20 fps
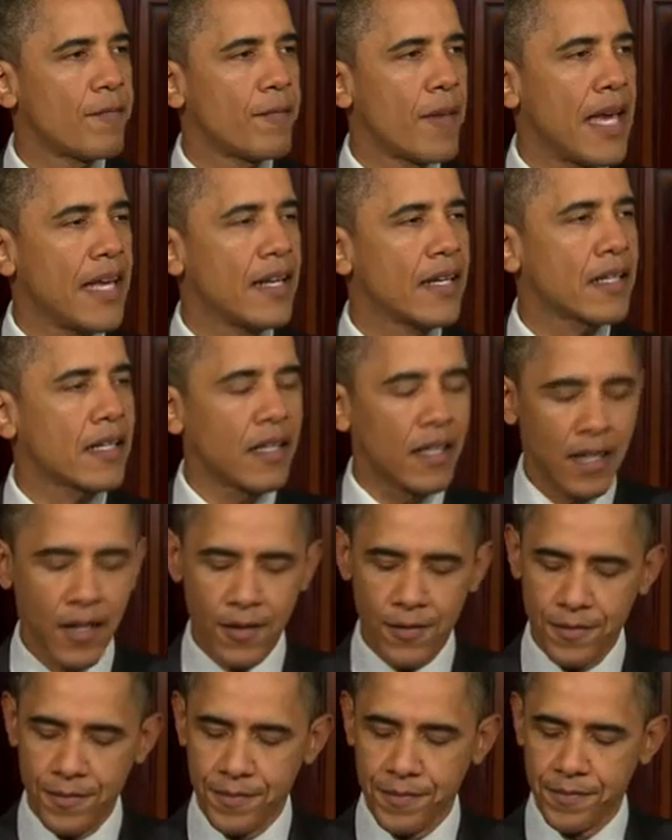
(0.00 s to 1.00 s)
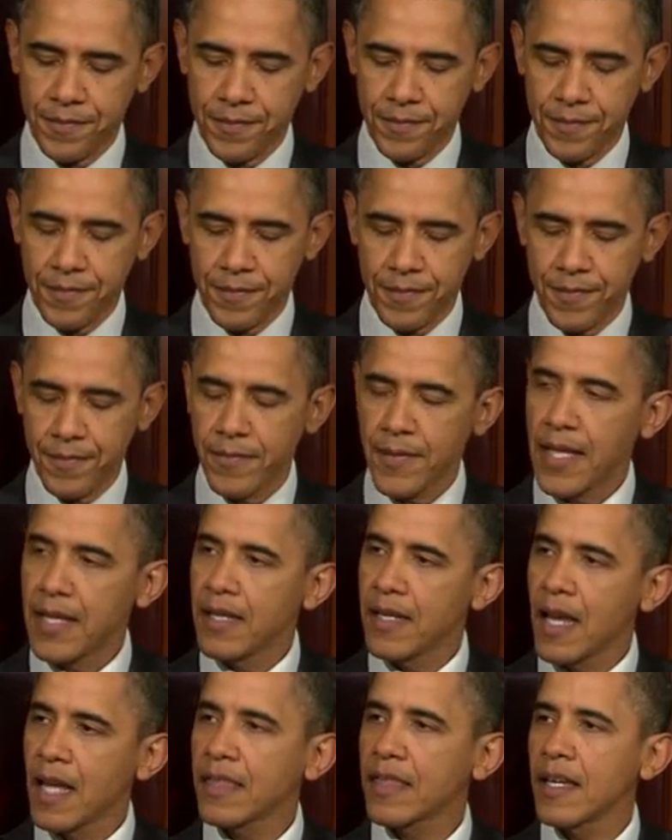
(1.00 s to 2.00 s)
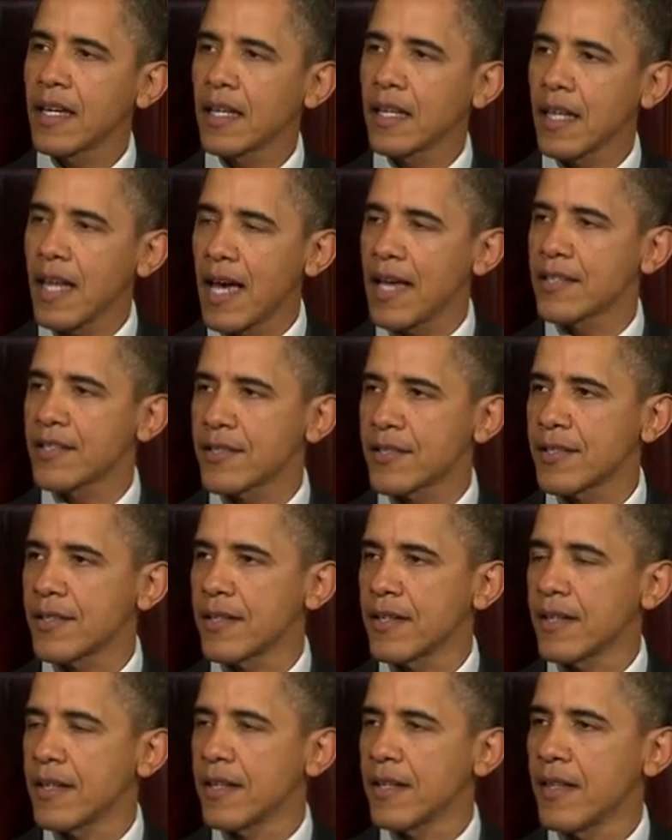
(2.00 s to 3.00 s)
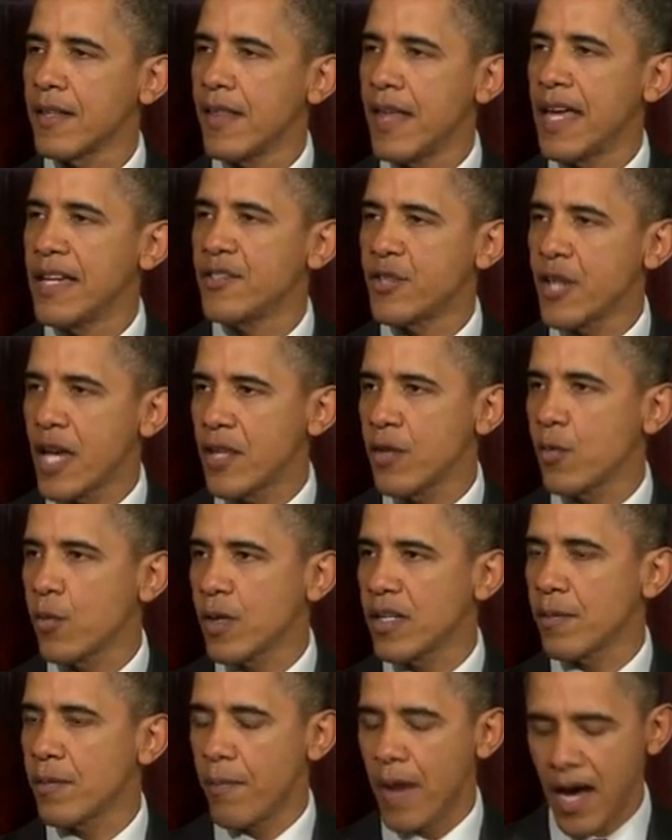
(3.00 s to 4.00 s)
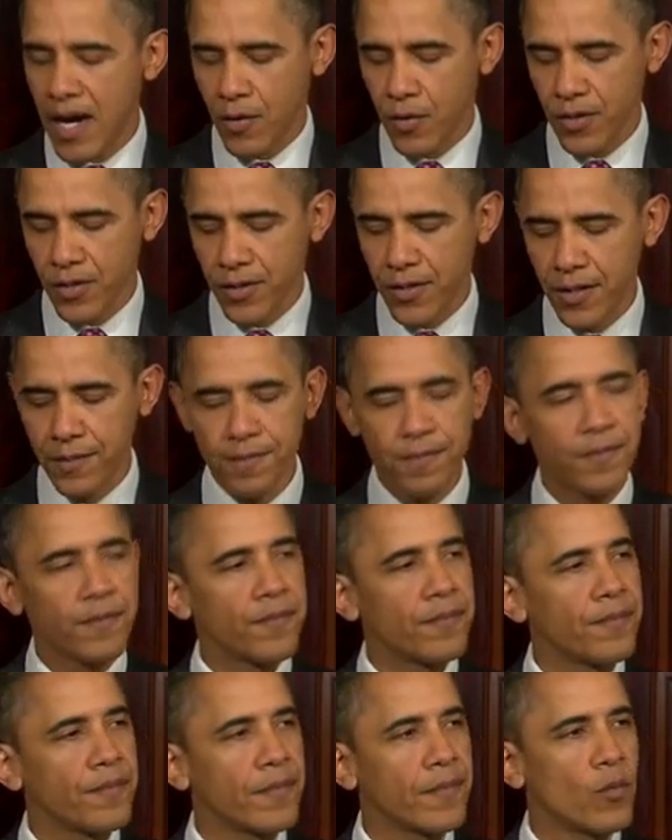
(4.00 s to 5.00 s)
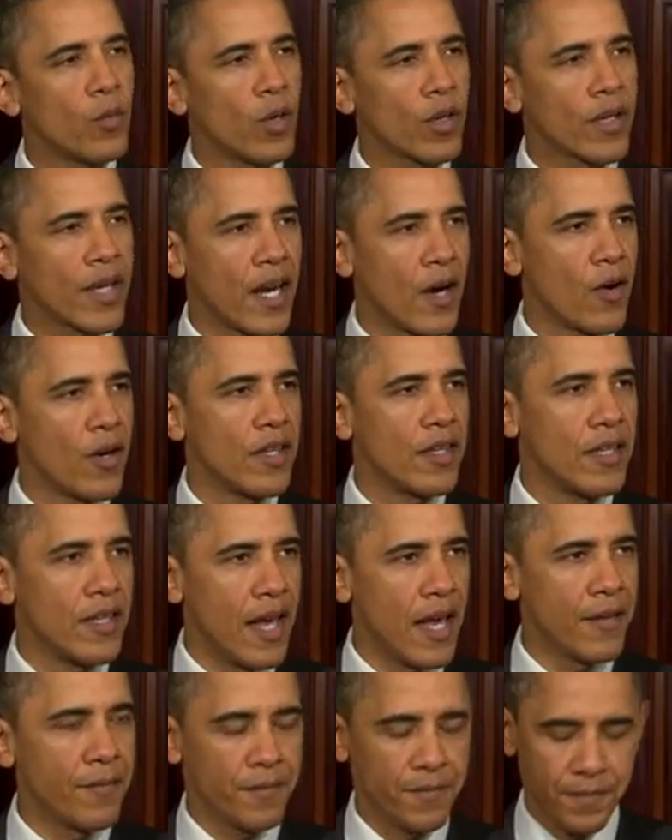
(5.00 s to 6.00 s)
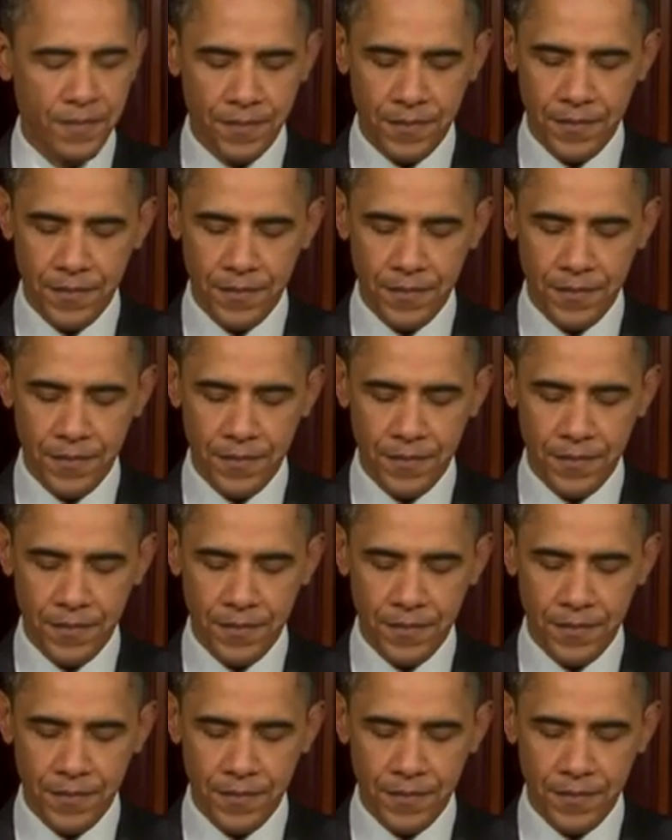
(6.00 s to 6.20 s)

have made it clear that nothing less than genuine democracy will carry the day.